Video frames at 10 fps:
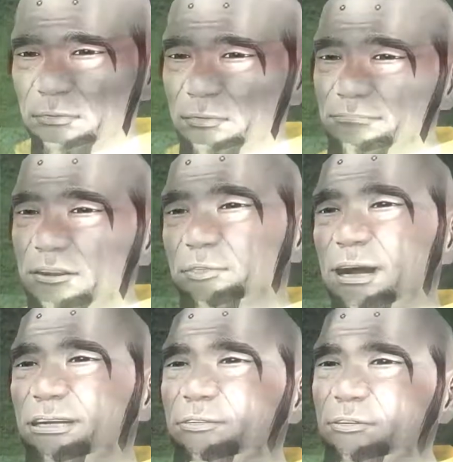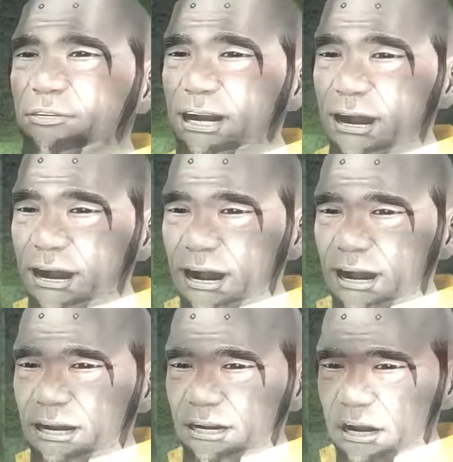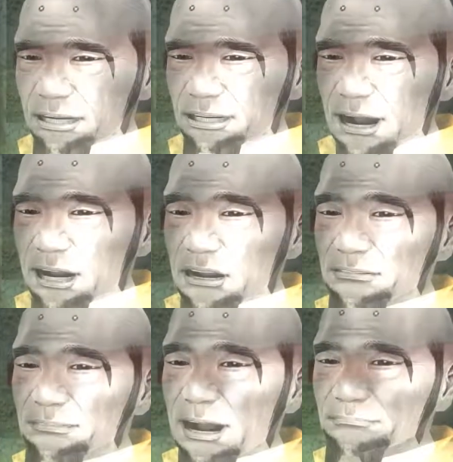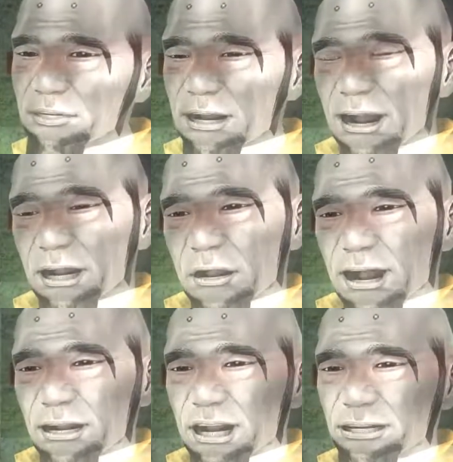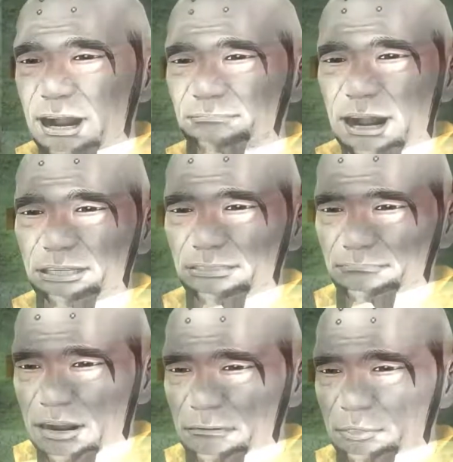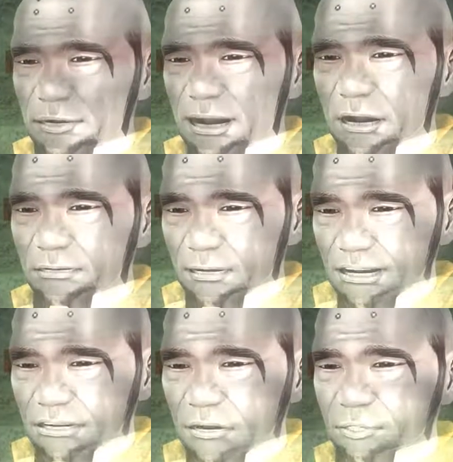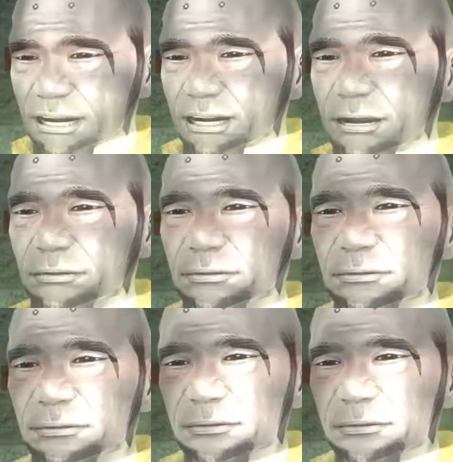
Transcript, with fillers: I will do as you say, and the spirit monks shall avenge the great slaughter of 20 years ago.